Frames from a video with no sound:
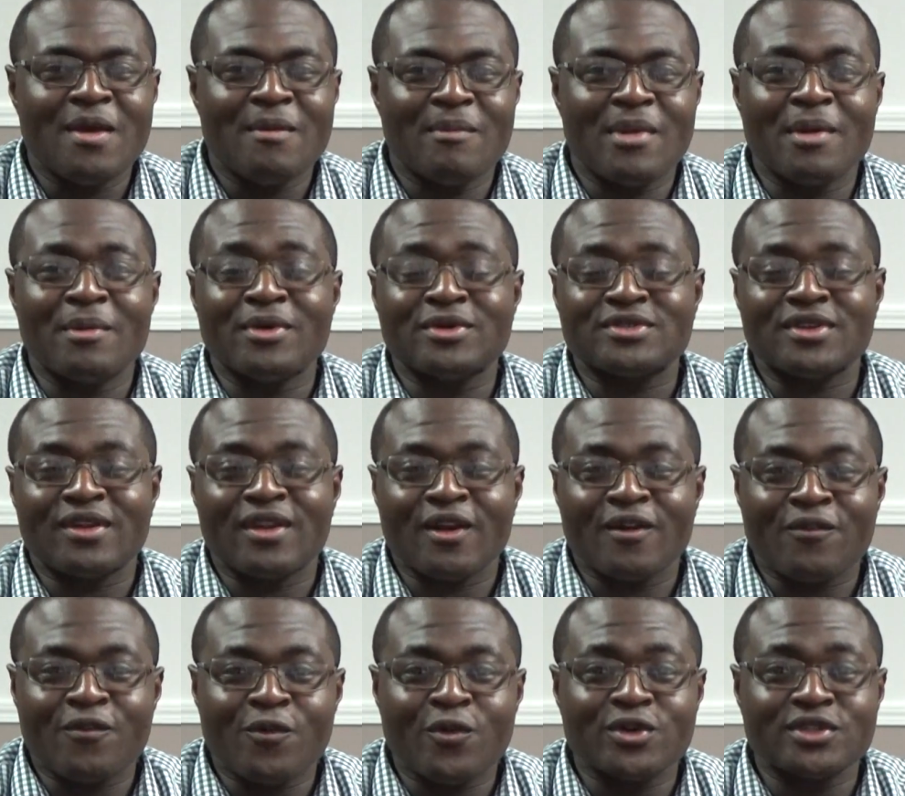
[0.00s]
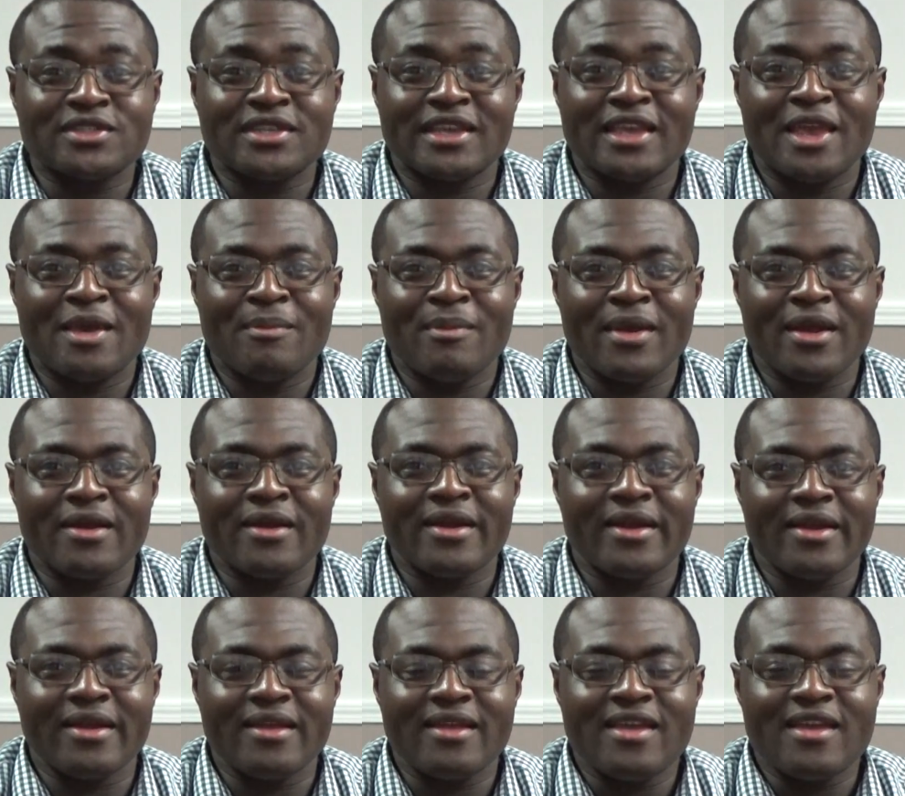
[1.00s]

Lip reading: Members are not forced to get married.